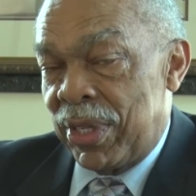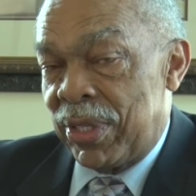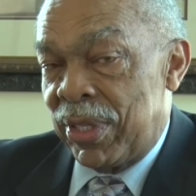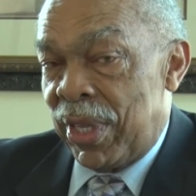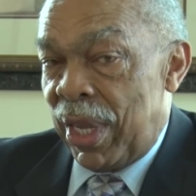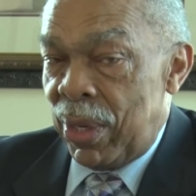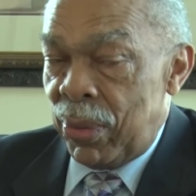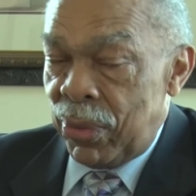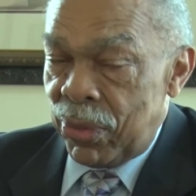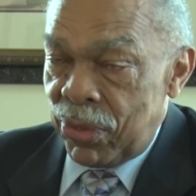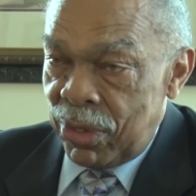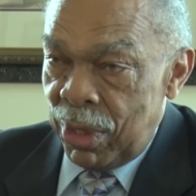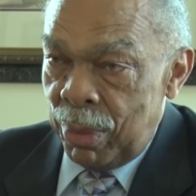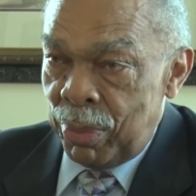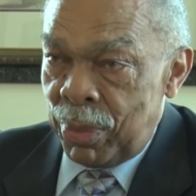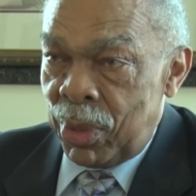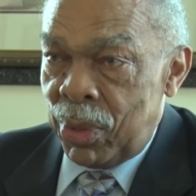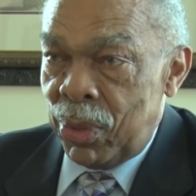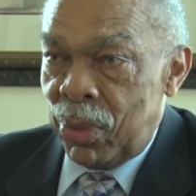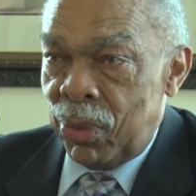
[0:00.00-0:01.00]
because I go to
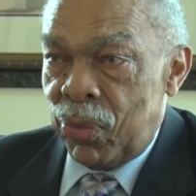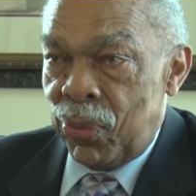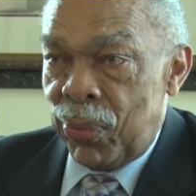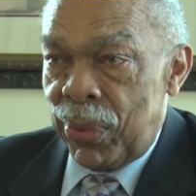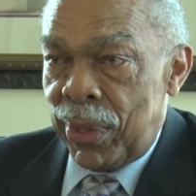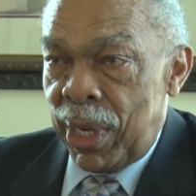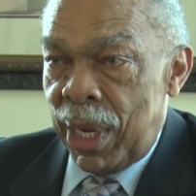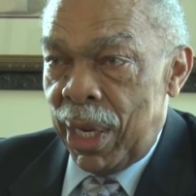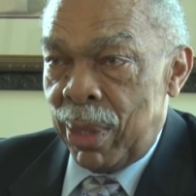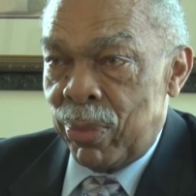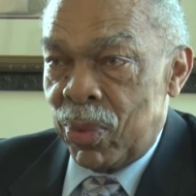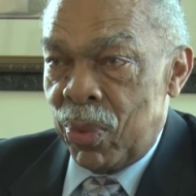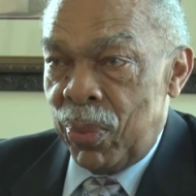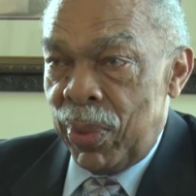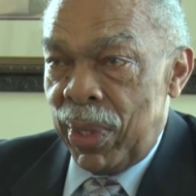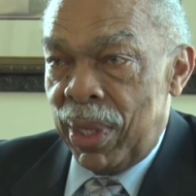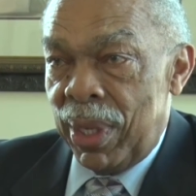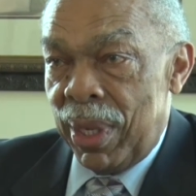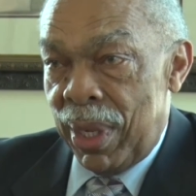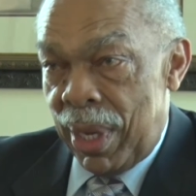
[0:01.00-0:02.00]
Sumter 2 or 3 times a
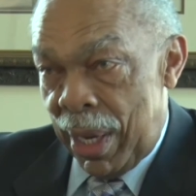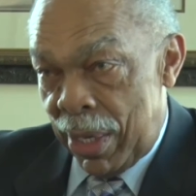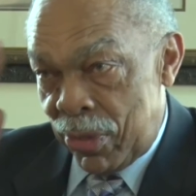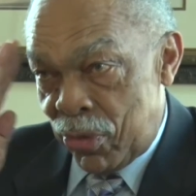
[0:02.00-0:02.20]
week, I